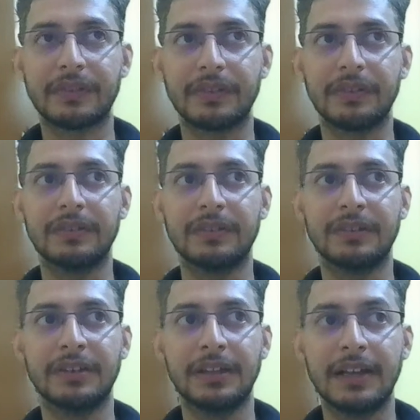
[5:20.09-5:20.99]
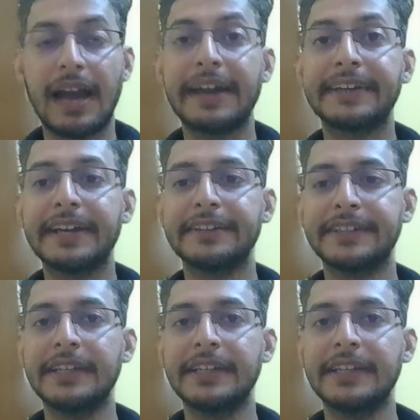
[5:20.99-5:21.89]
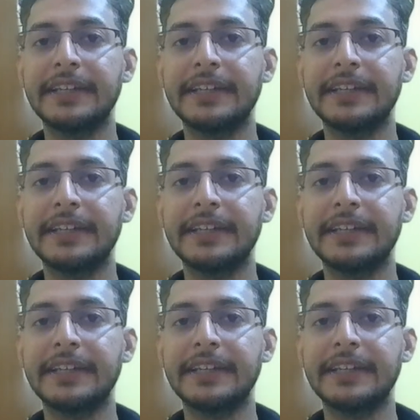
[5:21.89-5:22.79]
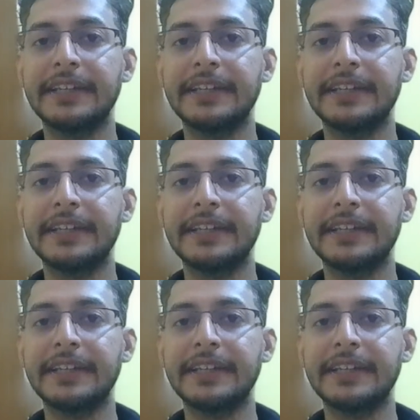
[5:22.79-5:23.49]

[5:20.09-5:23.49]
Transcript: um, characteristics for a good student.